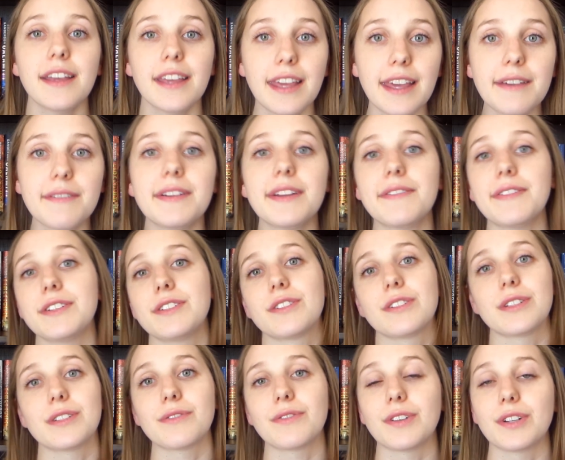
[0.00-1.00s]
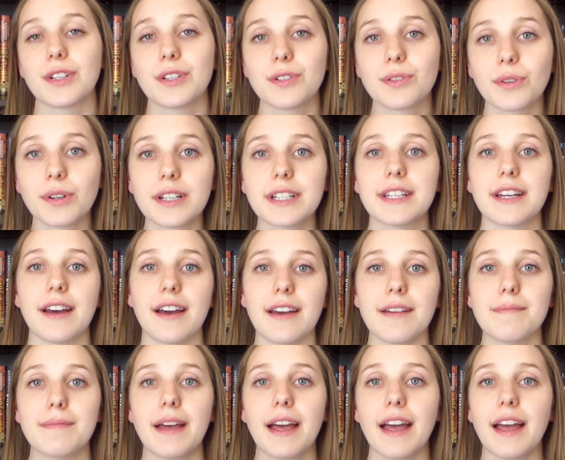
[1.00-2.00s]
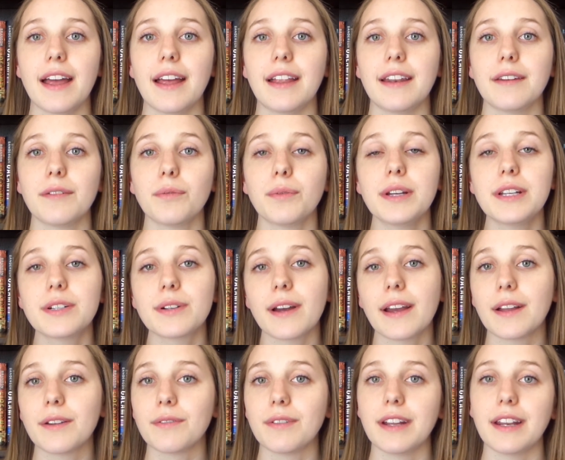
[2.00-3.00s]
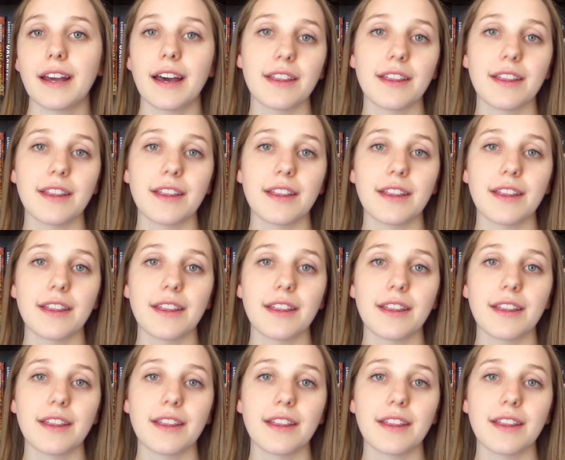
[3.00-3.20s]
even if it's just for a short time. And we try and read